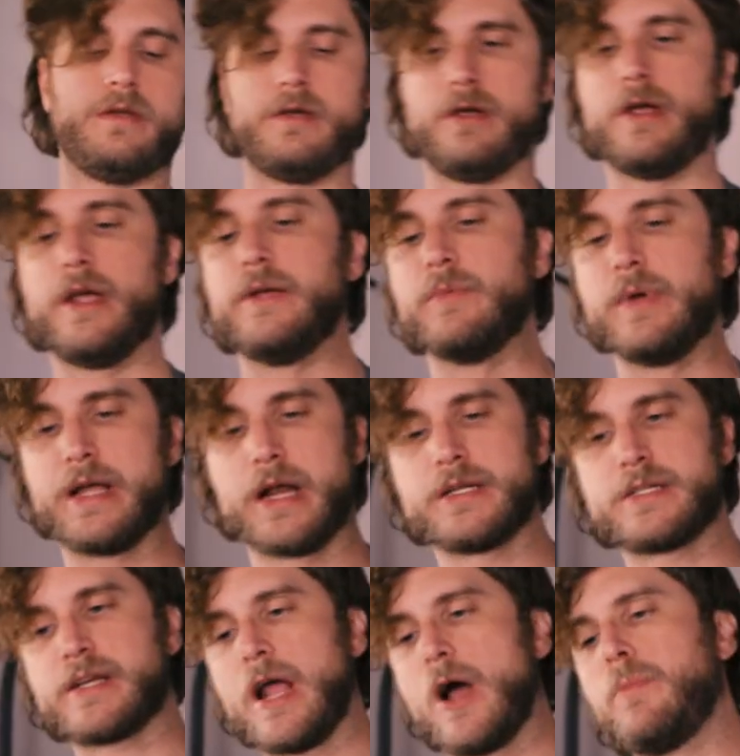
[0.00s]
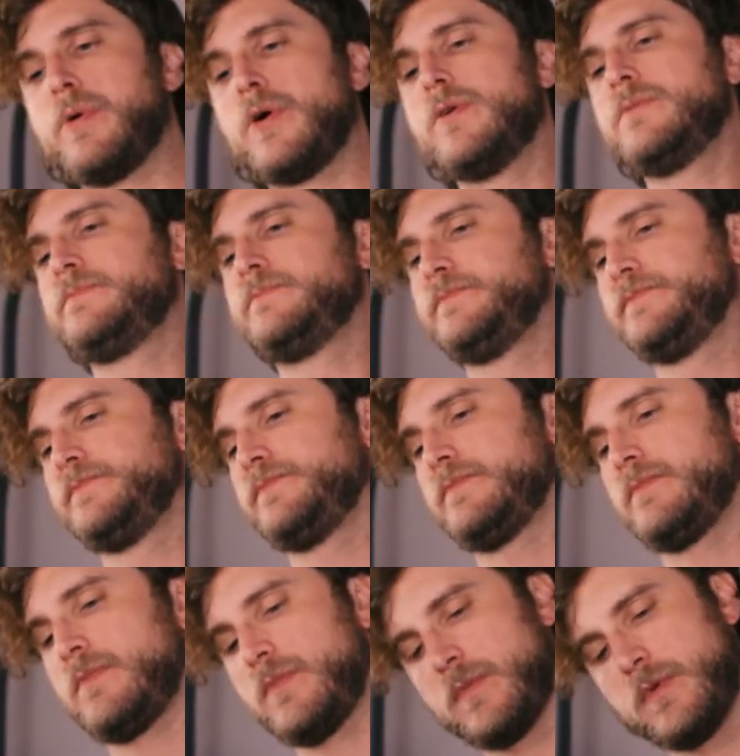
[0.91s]
All right, we got a scalpel.
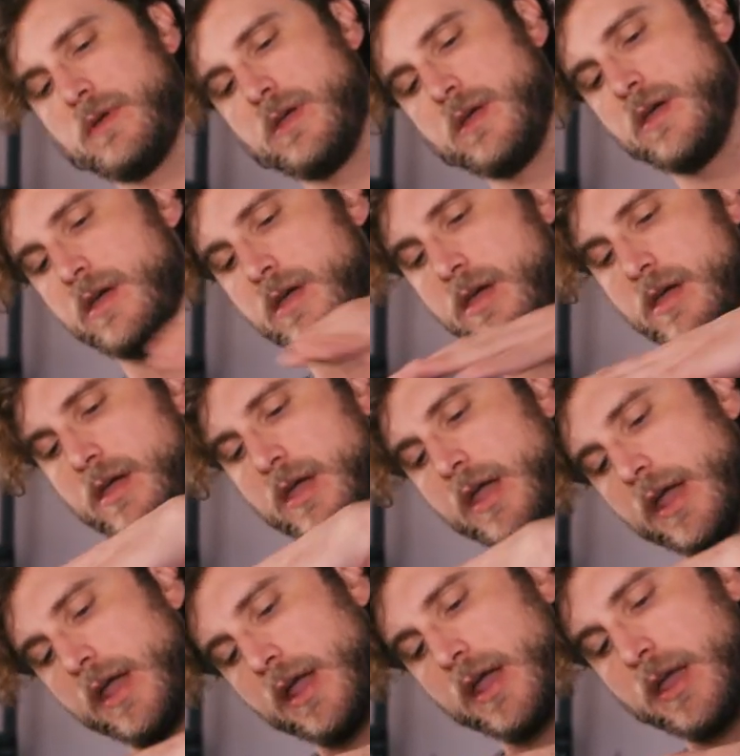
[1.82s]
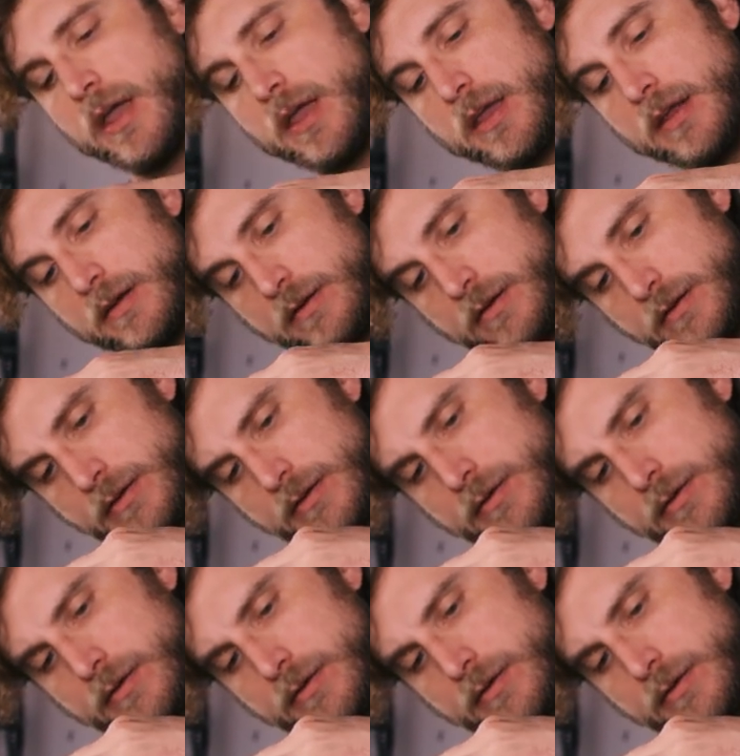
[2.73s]
And